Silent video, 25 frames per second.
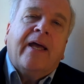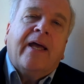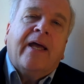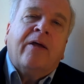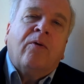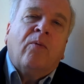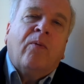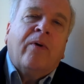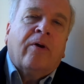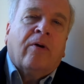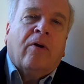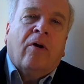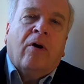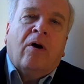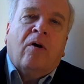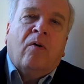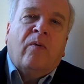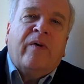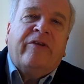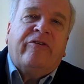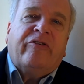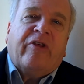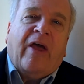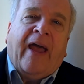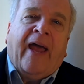And we're
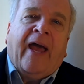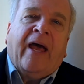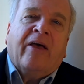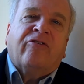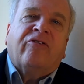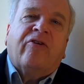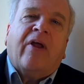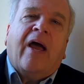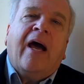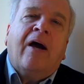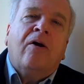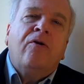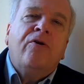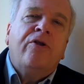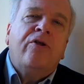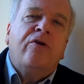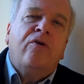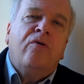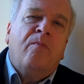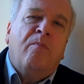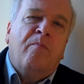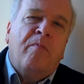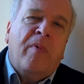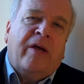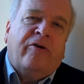always asked, how do
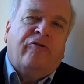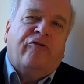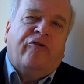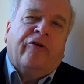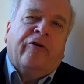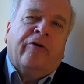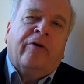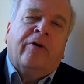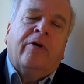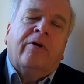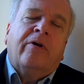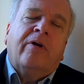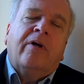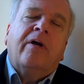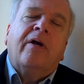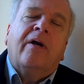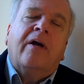you measure